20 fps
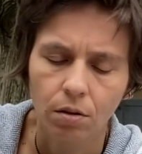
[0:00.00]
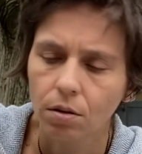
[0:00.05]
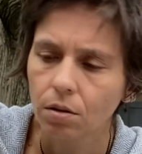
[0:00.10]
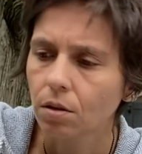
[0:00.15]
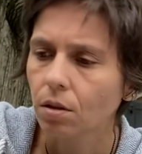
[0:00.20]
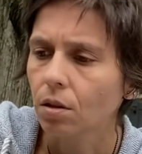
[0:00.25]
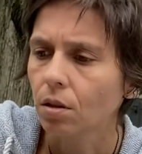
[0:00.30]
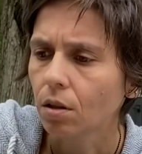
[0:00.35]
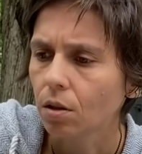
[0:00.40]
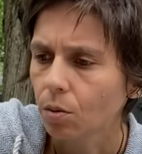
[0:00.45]

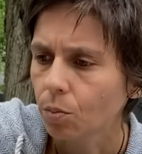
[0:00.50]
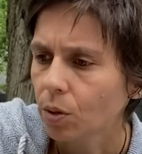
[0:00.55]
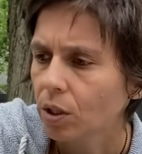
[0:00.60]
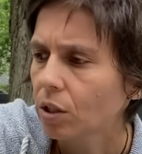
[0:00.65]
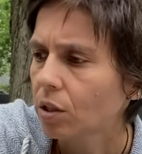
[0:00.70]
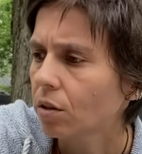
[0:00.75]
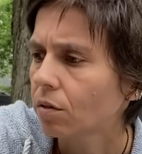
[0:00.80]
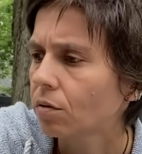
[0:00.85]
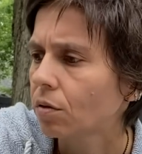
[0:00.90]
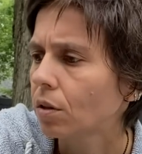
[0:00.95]
It's a little bit
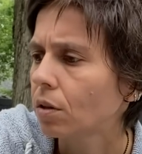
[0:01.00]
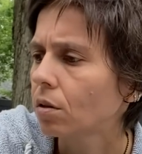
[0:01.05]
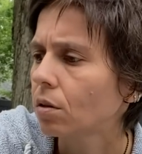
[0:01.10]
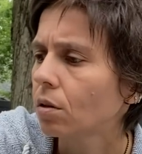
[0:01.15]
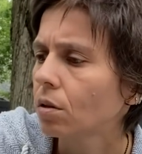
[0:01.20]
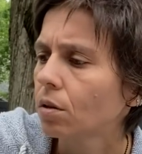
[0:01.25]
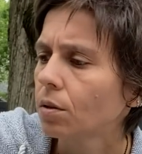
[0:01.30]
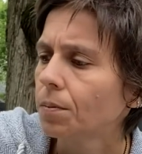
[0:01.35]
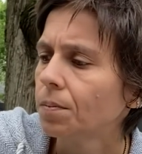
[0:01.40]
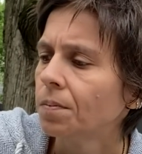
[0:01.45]
different.
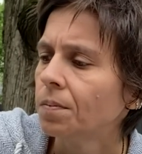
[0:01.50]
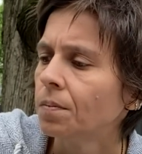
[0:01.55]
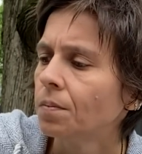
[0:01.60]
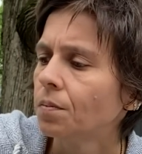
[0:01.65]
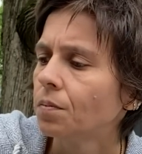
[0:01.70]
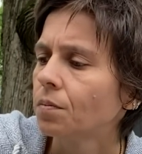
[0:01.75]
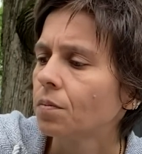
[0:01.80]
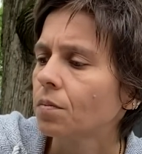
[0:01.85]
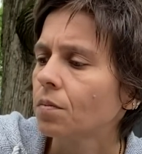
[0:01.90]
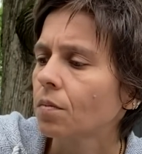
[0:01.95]

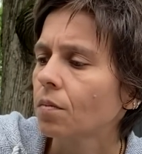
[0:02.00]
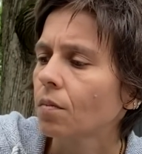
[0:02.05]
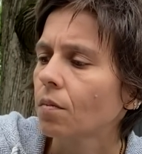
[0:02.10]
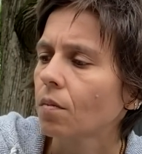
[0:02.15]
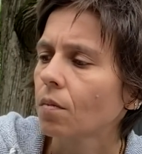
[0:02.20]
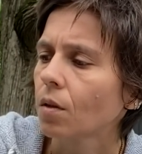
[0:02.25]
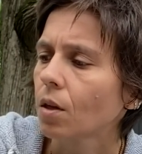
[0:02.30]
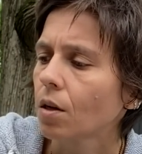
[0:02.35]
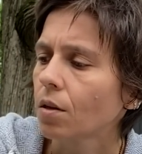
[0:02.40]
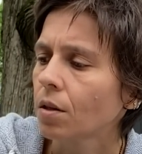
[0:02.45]

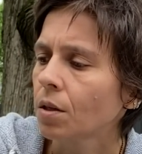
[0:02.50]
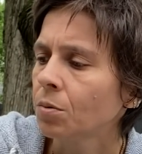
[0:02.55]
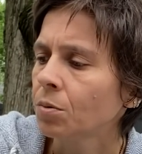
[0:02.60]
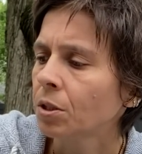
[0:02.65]
Let